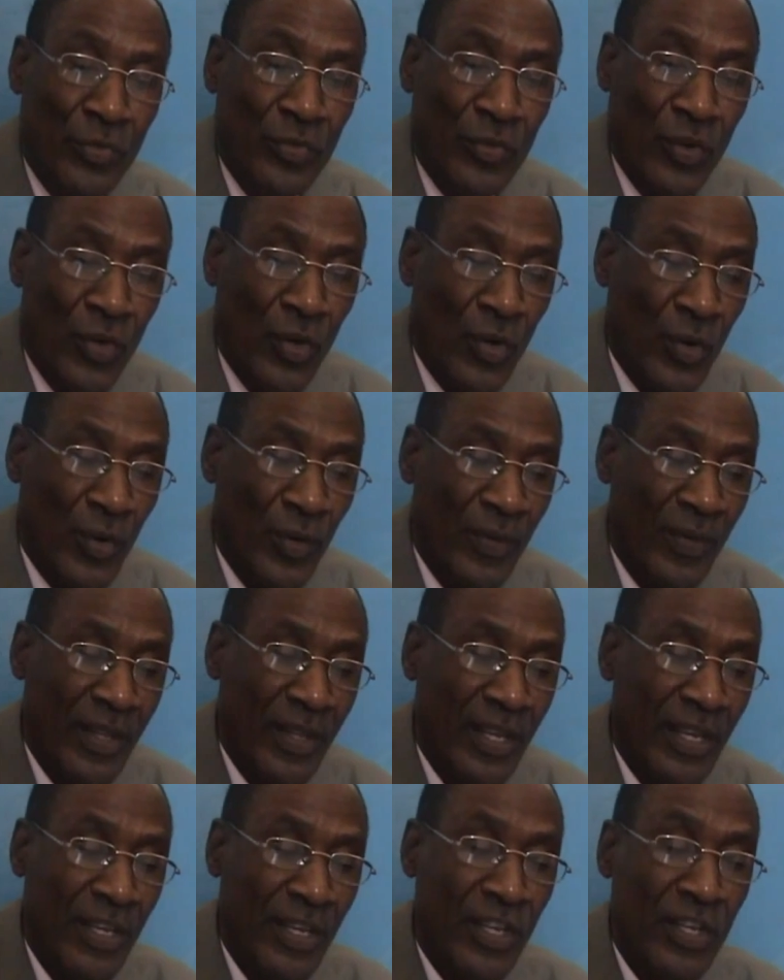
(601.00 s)
of law,
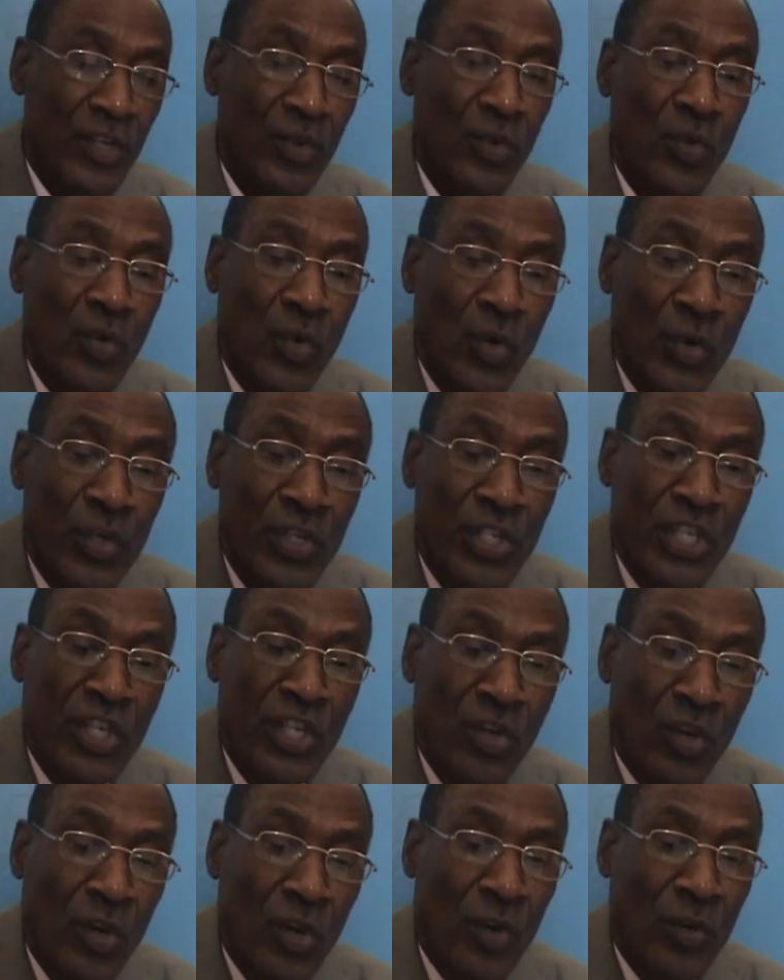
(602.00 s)

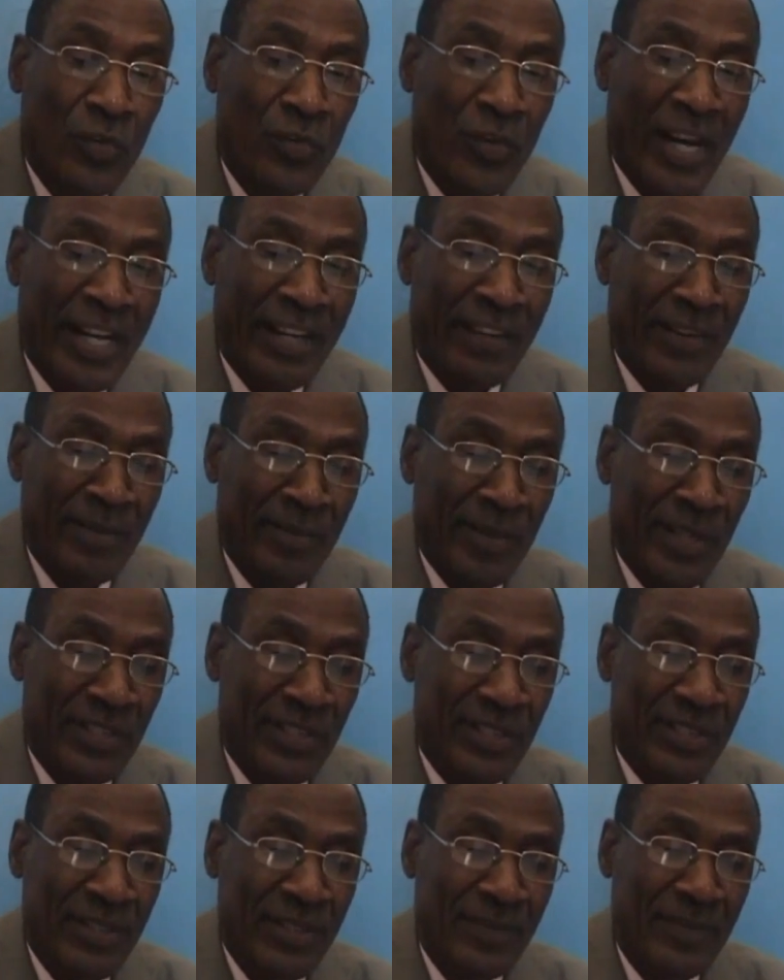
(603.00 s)
including law of
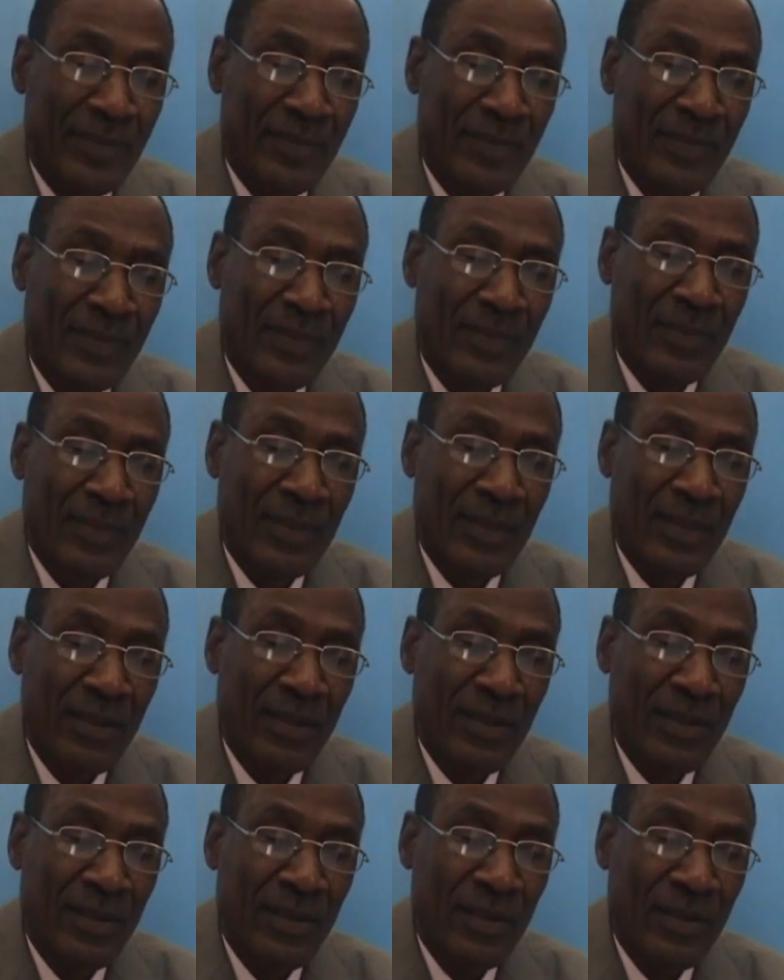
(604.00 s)
agreements.
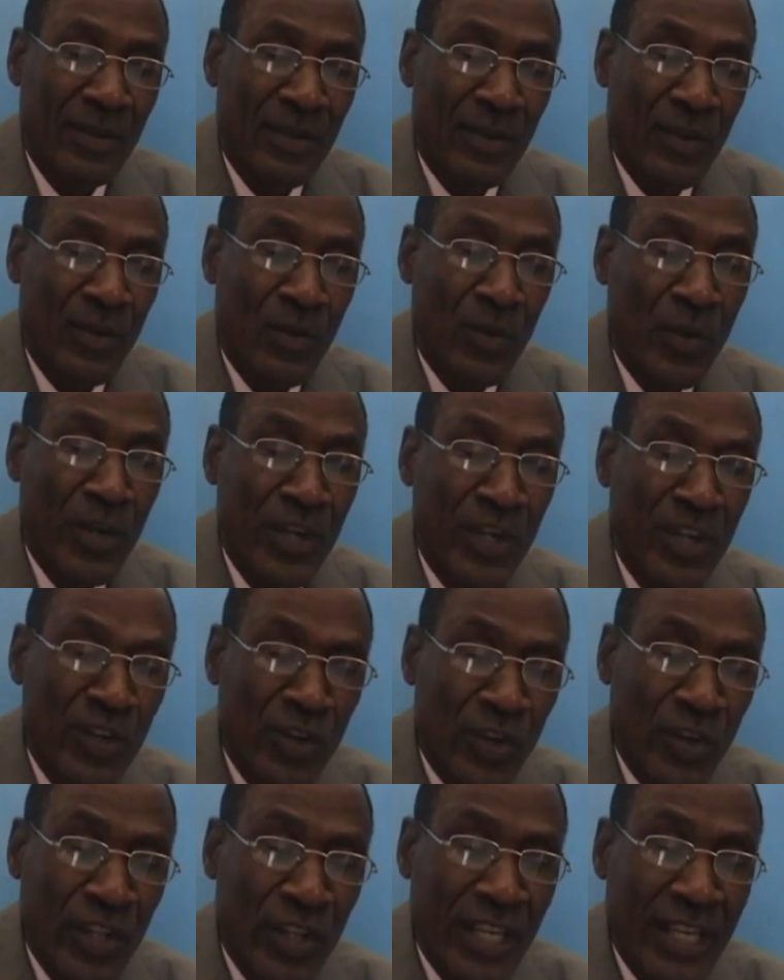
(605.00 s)
We
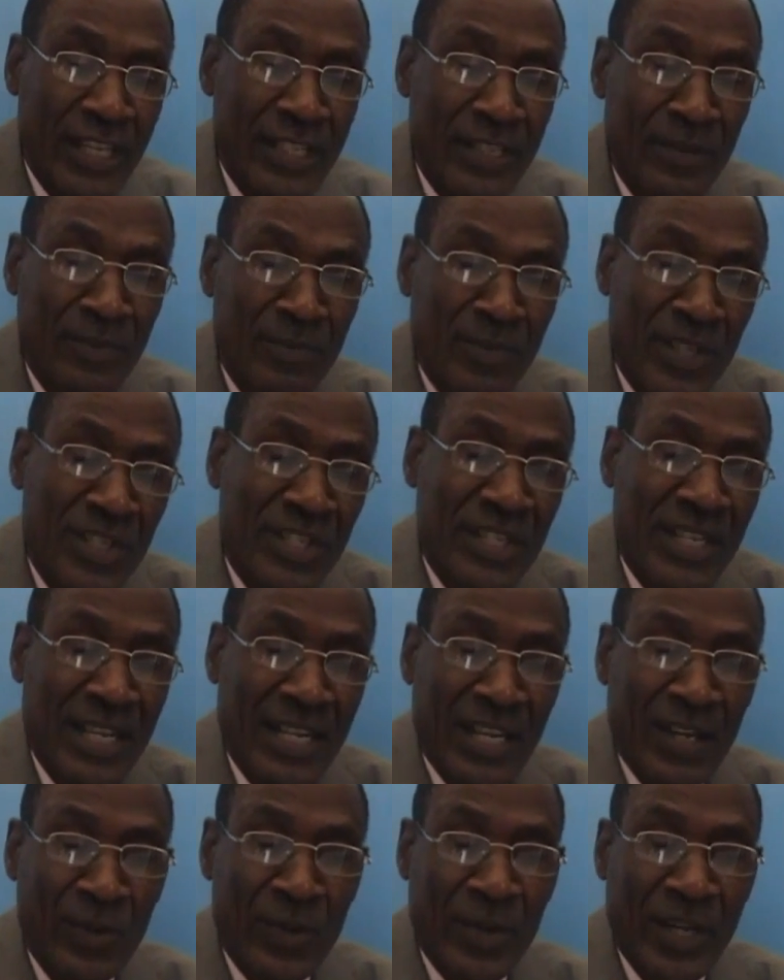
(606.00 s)
know that
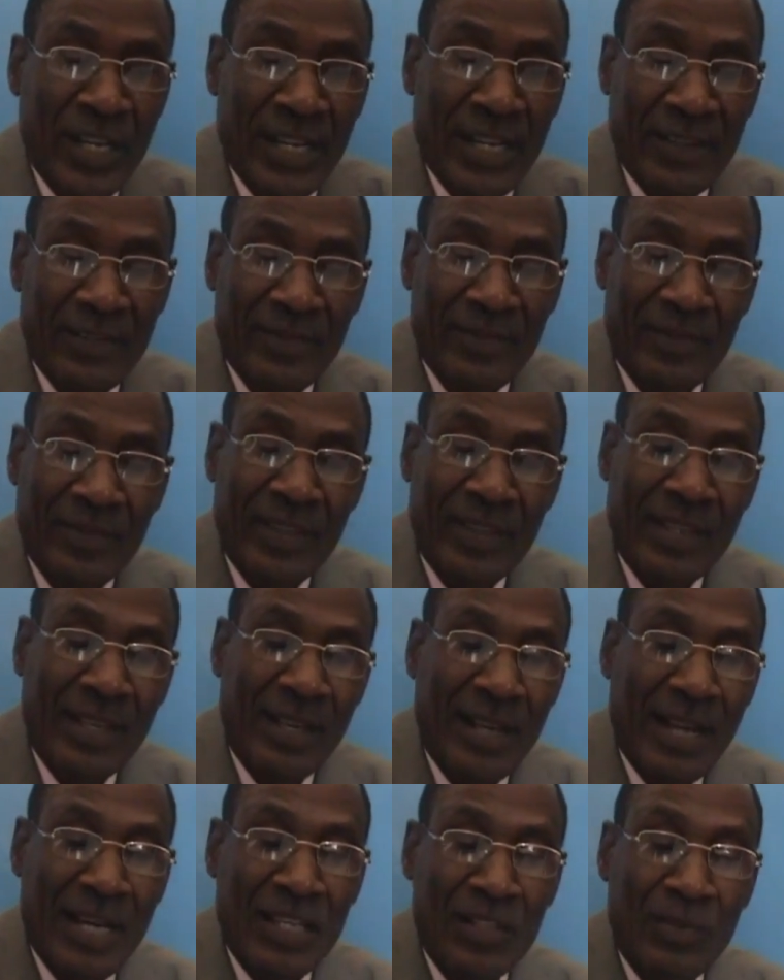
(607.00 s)
Mr. Kaunda,
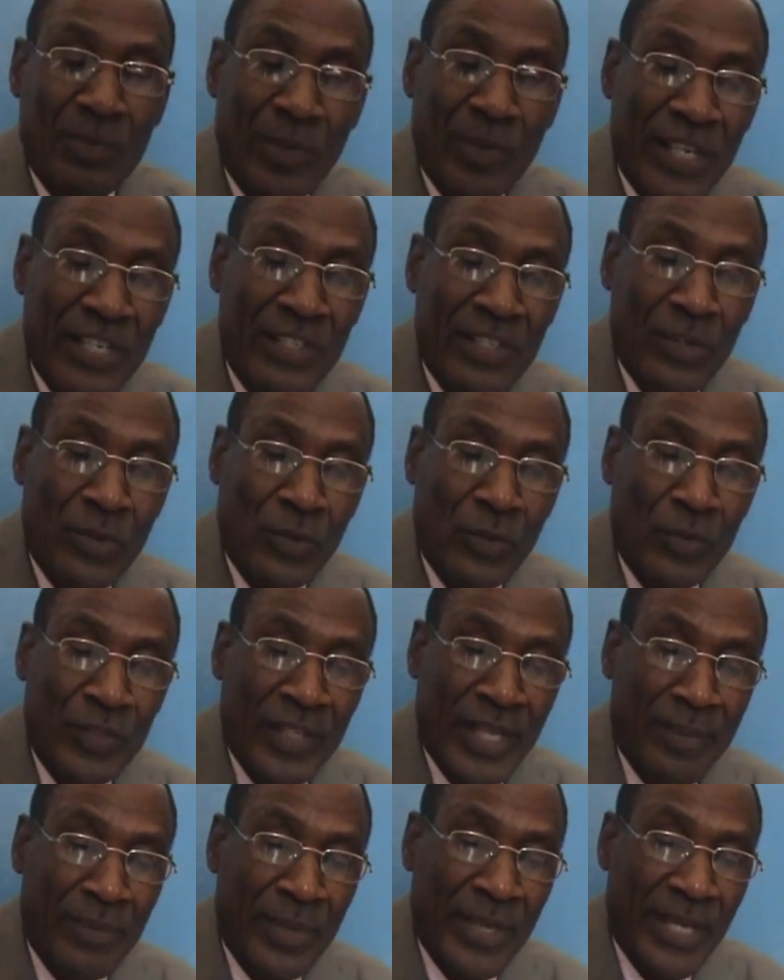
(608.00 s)
as president of
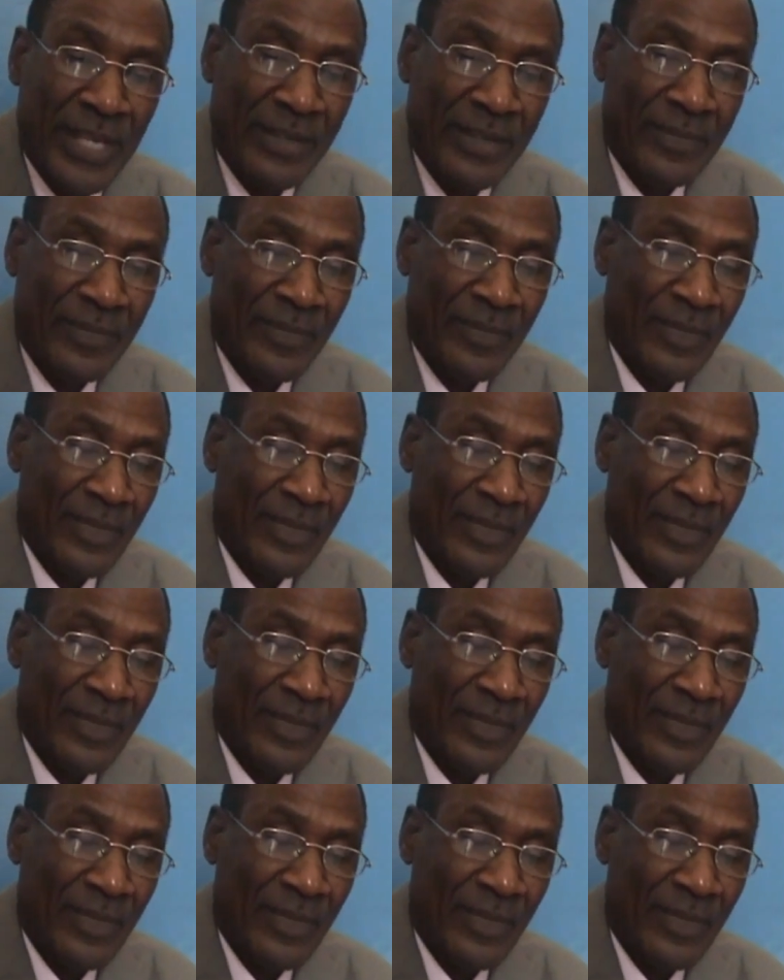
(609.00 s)
Zambia,